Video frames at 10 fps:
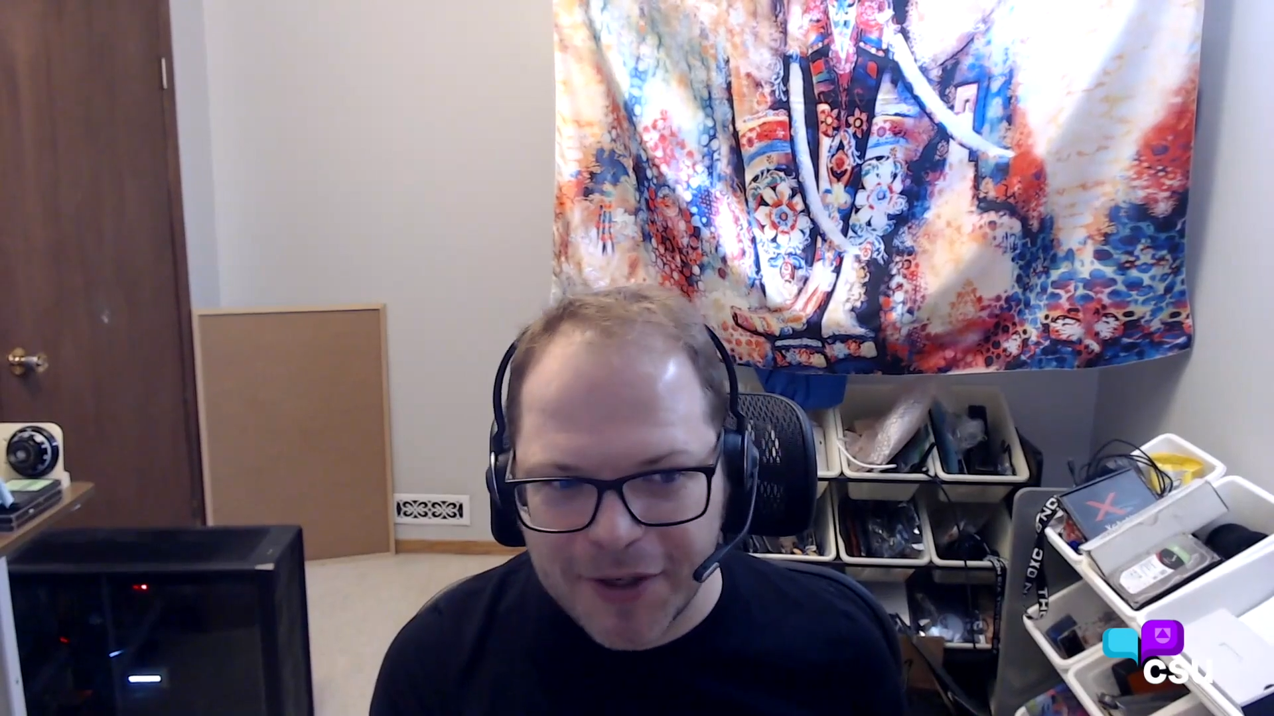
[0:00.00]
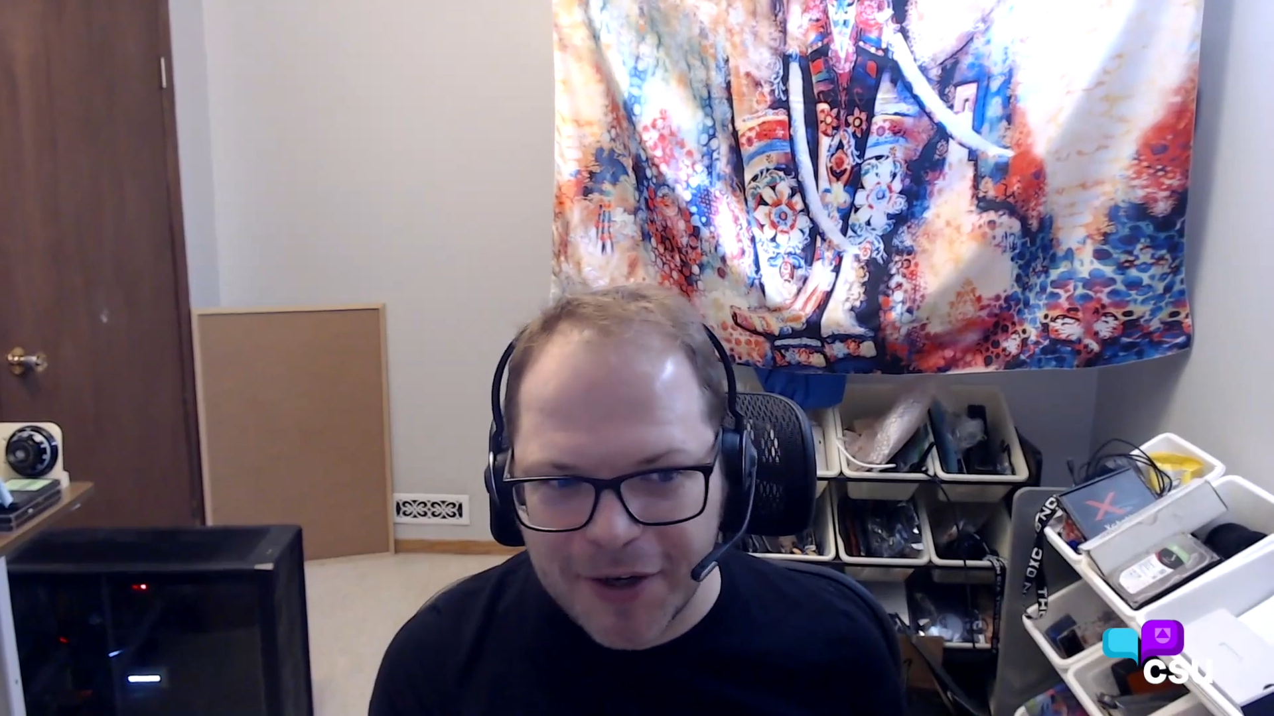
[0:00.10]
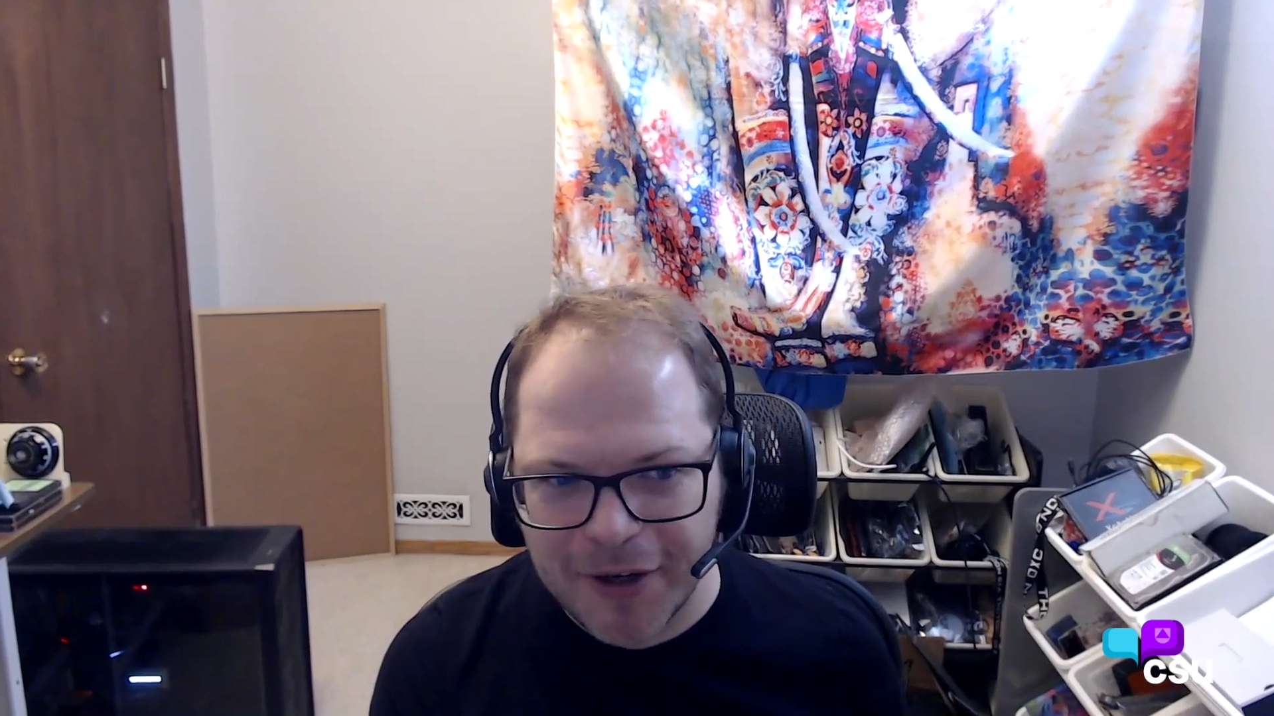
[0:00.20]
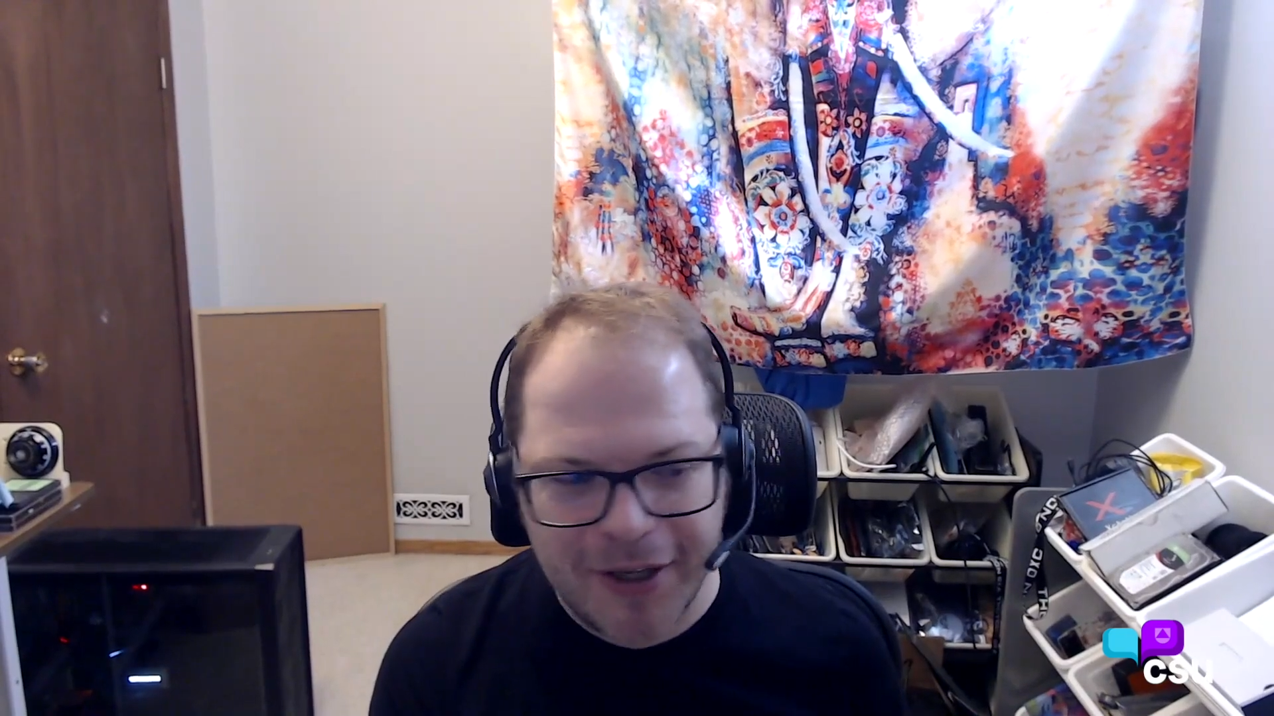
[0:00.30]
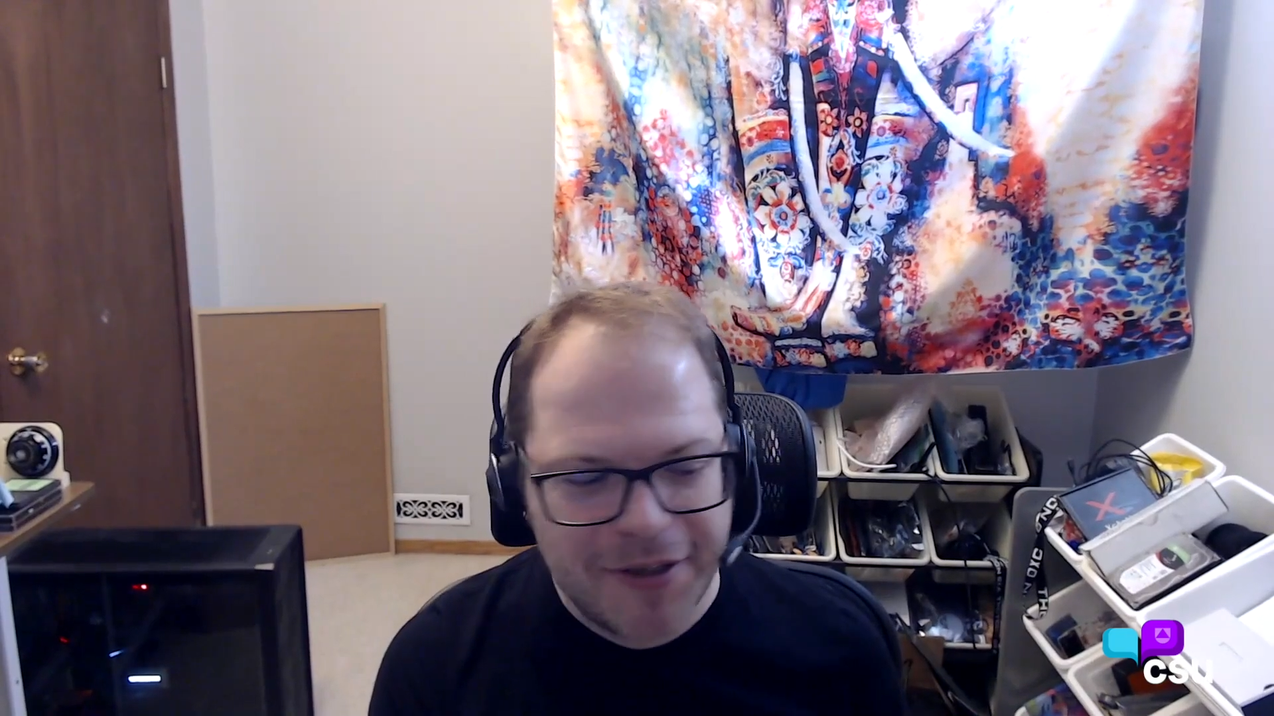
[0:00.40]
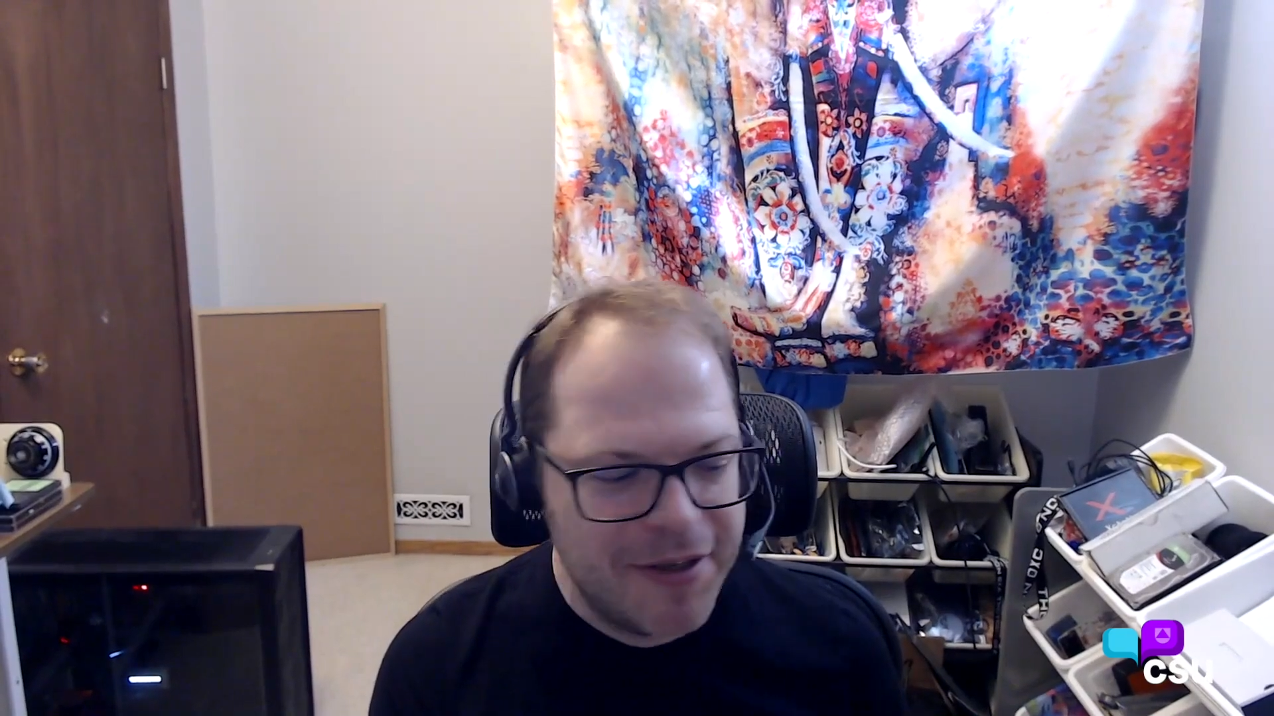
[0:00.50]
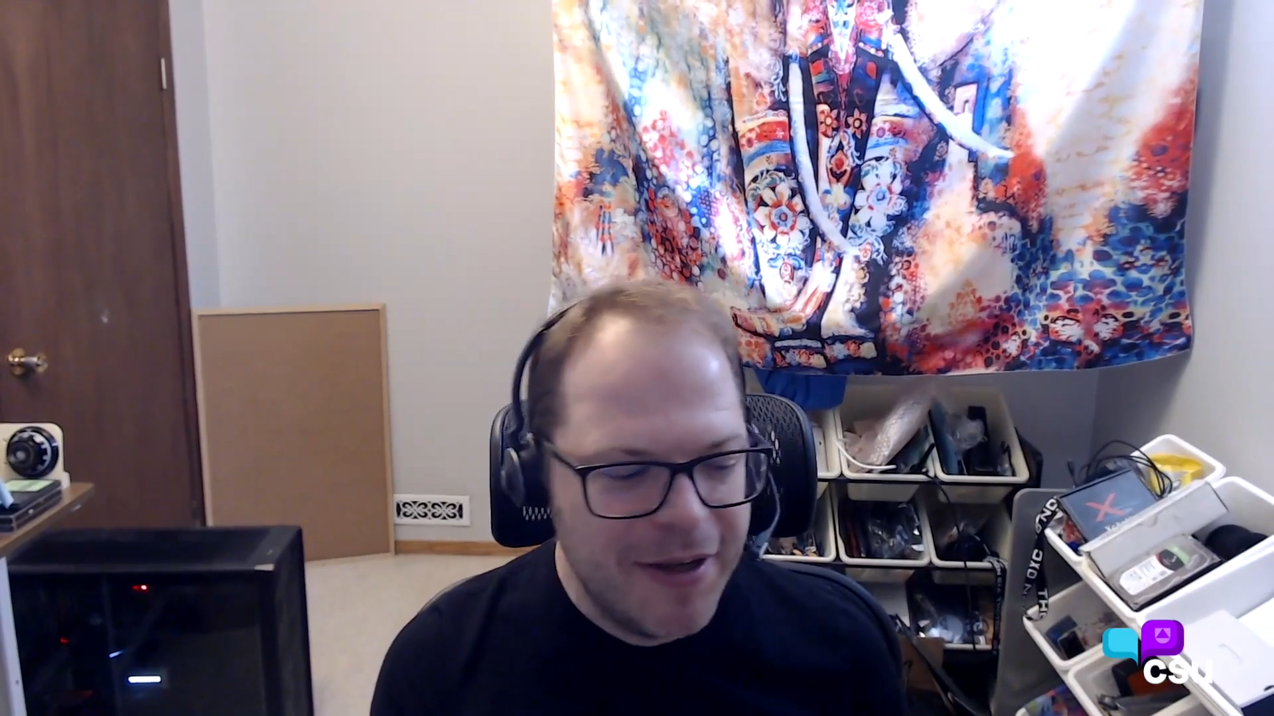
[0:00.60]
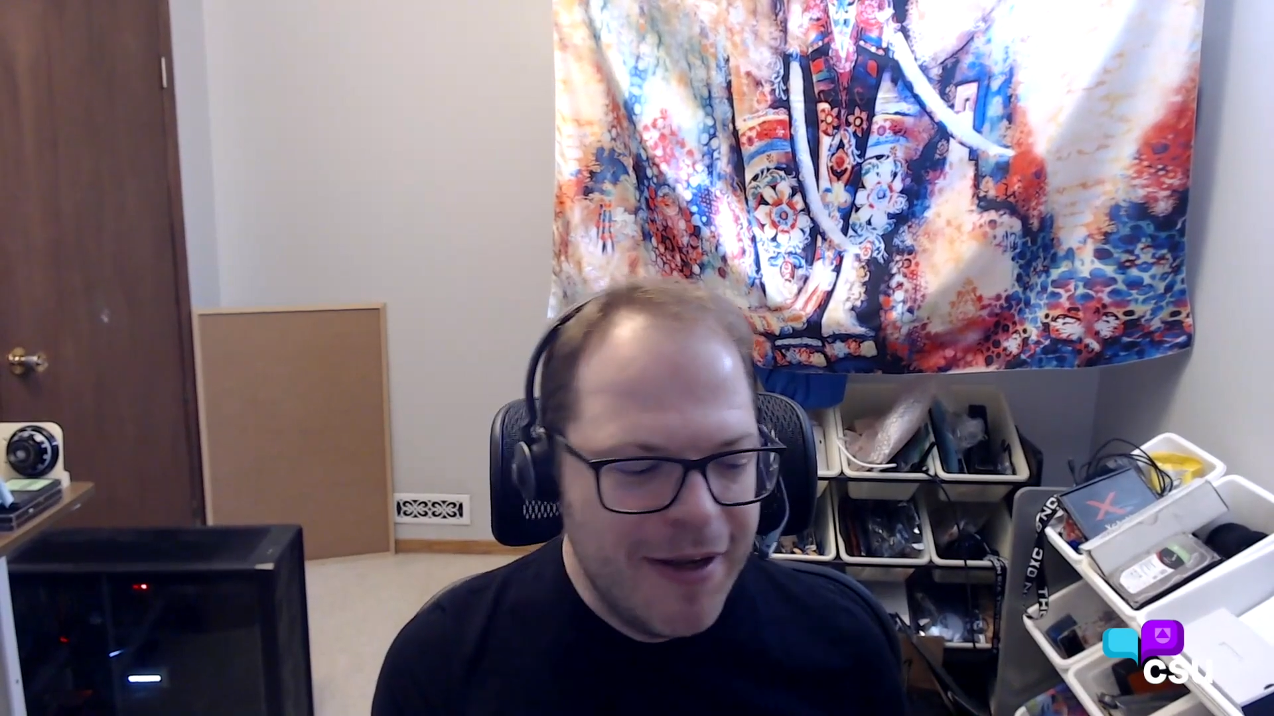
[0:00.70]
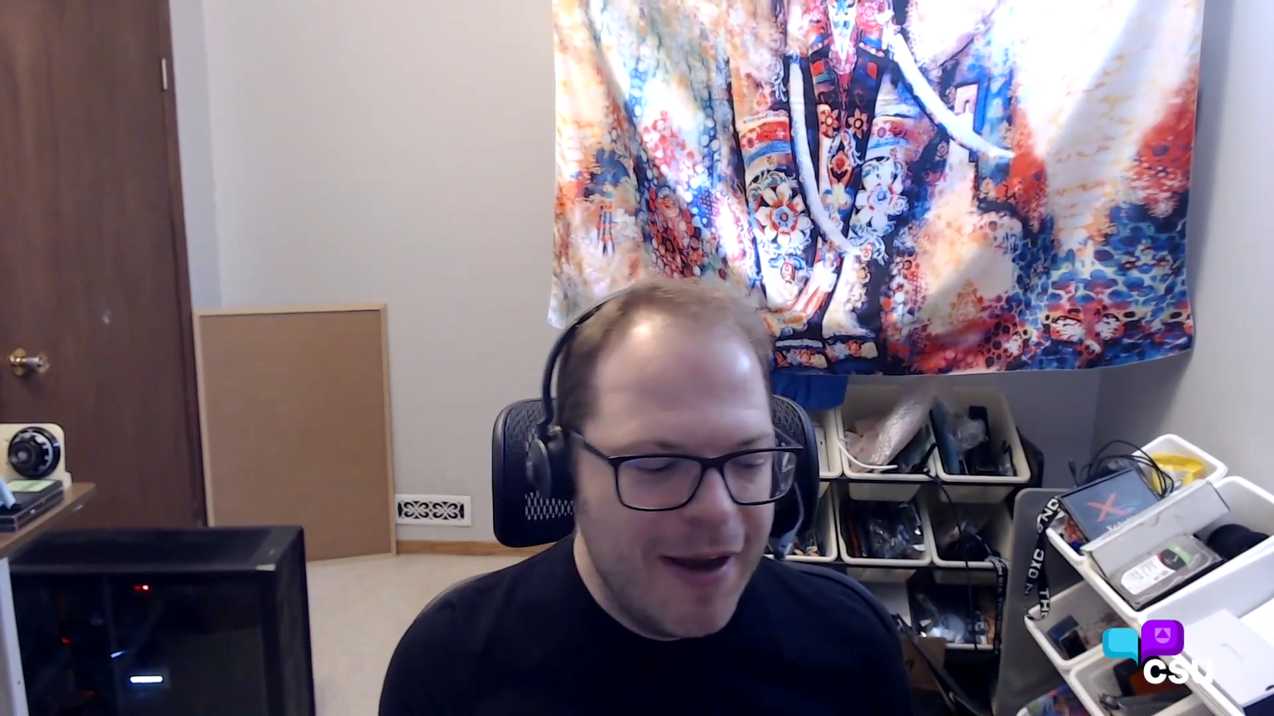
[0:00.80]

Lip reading: targets,